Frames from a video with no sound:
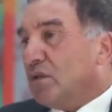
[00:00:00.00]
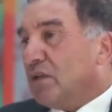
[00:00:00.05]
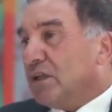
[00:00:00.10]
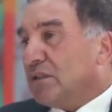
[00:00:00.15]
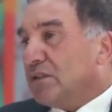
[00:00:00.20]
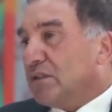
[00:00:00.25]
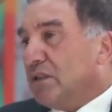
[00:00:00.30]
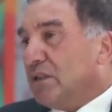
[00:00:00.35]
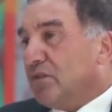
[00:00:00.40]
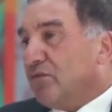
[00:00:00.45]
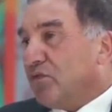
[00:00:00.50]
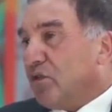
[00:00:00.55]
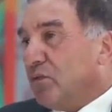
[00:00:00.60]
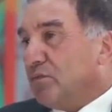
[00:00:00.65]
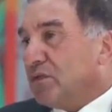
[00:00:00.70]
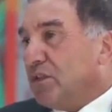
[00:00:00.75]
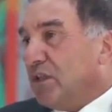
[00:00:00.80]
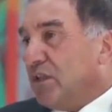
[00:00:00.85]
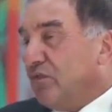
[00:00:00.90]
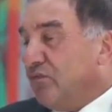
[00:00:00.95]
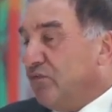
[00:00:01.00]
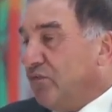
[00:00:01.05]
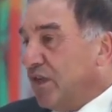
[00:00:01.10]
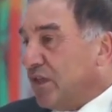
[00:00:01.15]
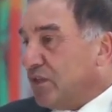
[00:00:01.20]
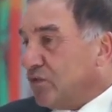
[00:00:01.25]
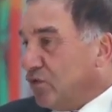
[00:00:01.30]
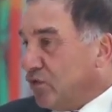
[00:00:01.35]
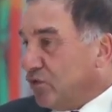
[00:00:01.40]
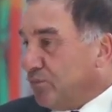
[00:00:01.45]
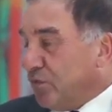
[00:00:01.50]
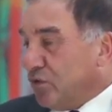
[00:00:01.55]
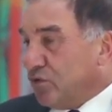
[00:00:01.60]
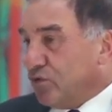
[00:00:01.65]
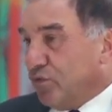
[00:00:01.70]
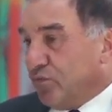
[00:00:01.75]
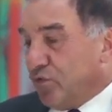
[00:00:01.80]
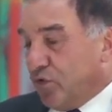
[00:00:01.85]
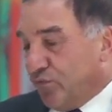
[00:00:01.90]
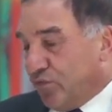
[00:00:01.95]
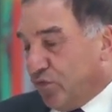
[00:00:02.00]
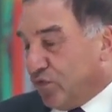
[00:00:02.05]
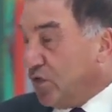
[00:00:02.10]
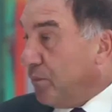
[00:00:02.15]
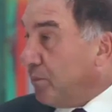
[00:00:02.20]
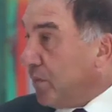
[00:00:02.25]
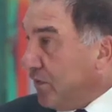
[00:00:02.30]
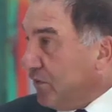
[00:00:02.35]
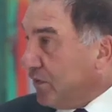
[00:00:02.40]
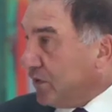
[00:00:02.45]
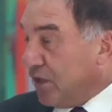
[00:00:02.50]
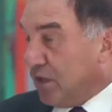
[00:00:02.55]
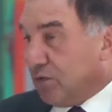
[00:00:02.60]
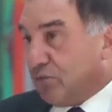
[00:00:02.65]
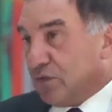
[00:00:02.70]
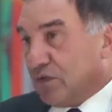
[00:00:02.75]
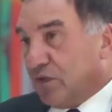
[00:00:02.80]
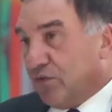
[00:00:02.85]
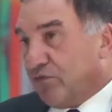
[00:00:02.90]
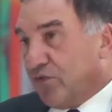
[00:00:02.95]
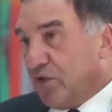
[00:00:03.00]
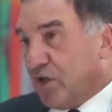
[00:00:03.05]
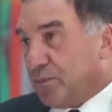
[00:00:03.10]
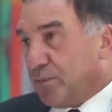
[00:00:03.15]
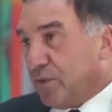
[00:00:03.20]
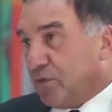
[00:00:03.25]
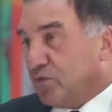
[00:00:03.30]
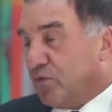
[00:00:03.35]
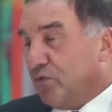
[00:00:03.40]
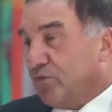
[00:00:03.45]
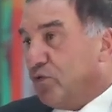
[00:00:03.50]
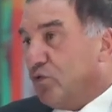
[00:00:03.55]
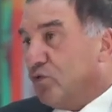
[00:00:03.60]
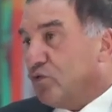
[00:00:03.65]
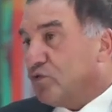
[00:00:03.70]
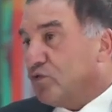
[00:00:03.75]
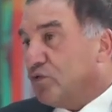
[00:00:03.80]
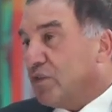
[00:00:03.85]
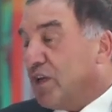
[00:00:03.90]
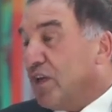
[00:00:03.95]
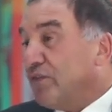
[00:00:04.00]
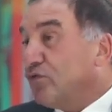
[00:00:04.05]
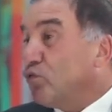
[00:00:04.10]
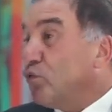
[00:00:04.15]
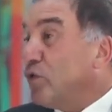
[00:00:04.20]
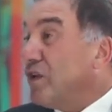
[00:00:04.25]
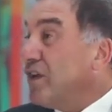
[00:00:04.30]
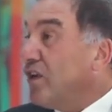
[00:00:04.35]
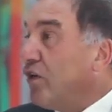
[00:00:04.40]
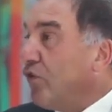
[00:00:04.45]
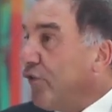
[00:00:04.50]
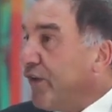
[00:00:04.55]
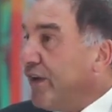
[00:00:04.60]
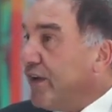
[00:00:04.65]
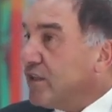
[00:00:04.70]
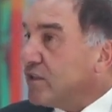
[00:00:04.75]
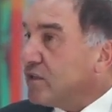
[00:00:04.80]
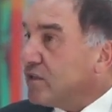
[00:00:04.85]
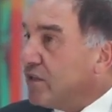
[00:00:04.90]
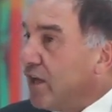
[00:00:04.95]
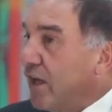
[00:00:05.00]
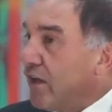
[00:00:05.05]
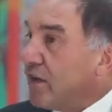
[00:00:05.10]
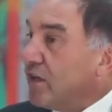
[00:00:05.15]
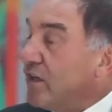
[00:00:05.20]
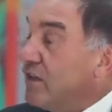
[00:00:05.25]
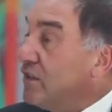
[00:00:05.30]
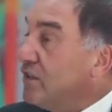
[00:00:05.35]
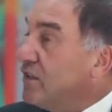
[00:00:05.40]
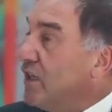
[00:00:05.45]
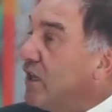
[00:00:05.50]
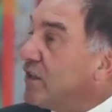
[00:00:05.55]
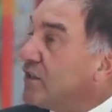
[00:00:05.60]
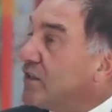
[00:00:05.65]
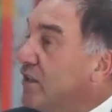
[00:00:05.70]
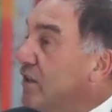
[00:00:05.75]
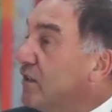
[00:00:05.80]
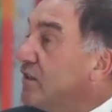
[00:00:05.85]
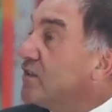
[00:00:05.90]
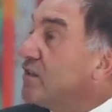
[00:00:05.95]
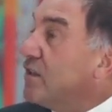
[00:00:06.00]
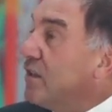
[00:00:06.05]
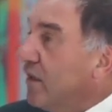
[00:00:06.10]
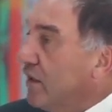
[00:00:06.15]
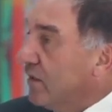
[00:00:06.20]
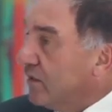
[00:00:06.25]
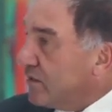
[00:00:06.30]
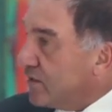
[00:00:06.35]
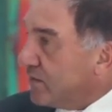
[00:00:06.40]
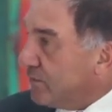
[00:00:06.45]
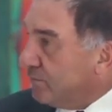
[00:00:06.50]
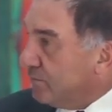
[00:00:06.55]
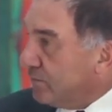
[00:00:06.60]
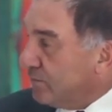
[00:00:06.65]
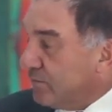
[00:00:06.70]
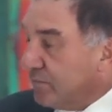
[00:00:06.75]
I think from the investor's point of view and from the private equity firm point of view, so they have to increase their industrial skills.